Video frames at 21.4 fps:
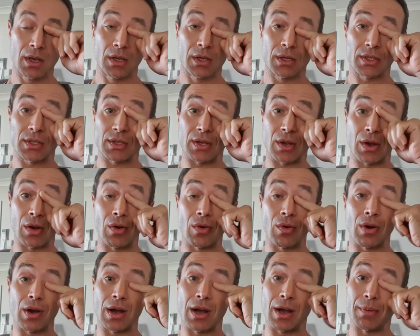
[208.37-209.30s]

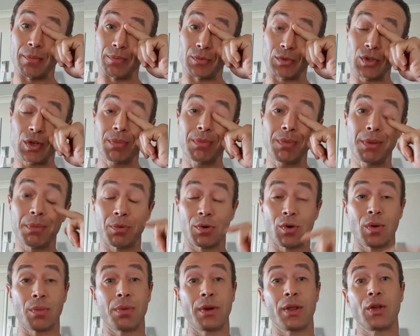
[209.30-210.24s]
So took me
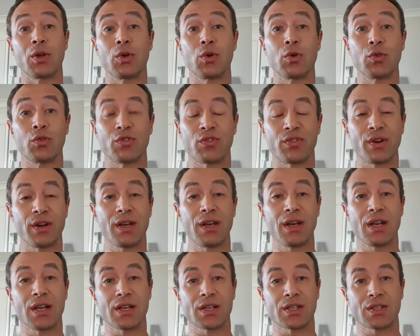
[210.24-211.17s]
probably a good 3
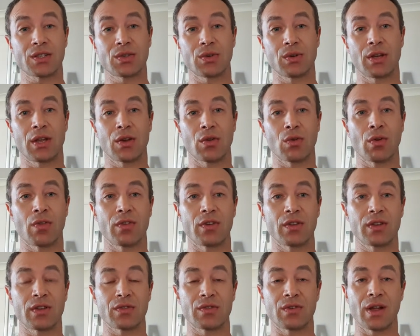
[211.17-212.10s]
years to get over
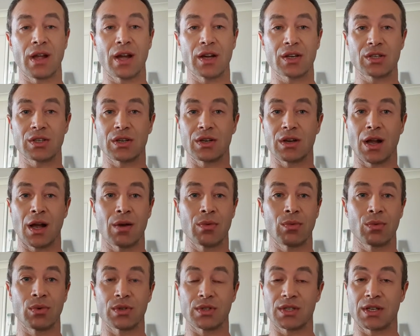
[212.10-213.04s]
that reaction. I
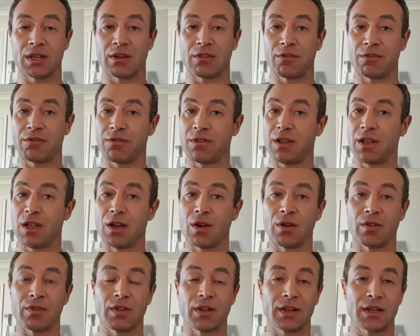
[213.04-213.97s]
was in fear
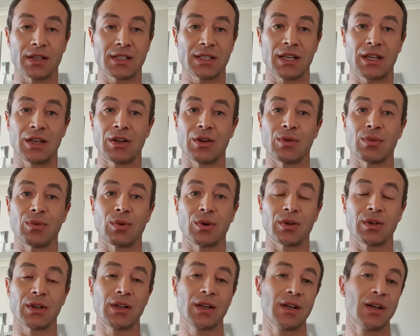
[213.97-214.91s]
of that. I say, you know what,
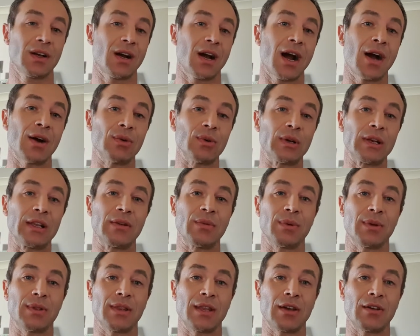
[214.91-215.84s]
I will live
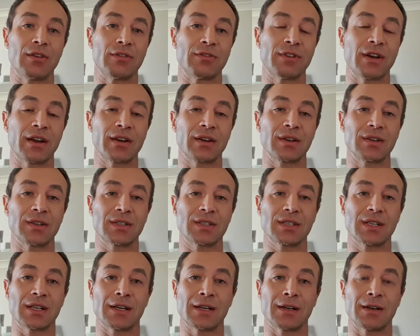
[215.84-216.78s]
with nail fungus
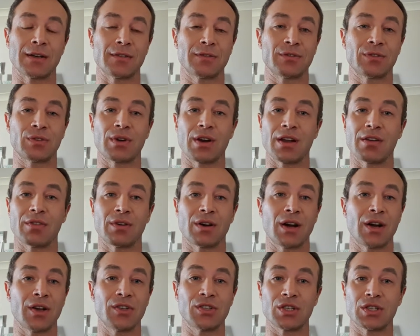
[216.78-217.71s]
forever.
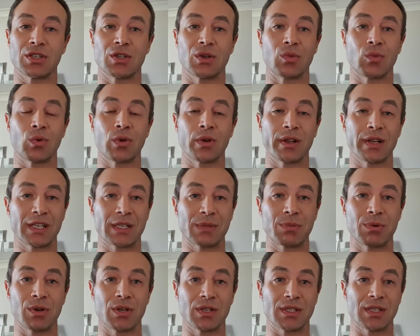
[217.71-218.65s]
I just don't want to
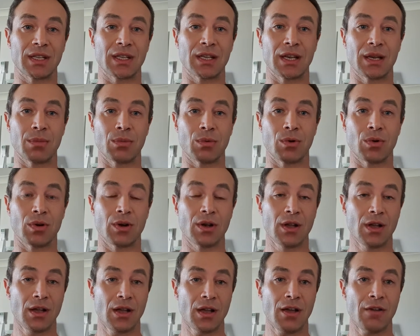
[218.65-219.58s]
experience that anymore.
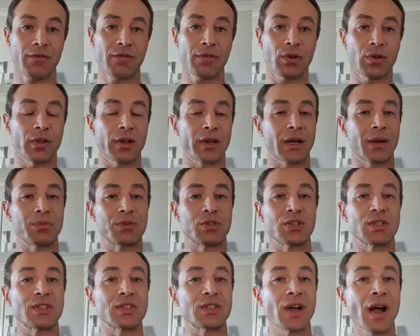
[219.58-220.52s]
I feel like I'm
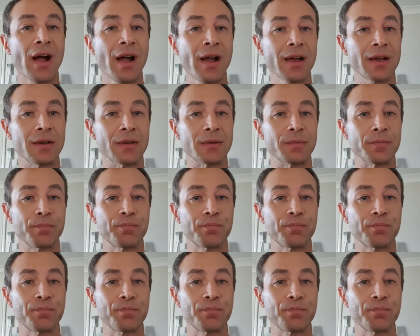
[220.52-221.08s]
just dying.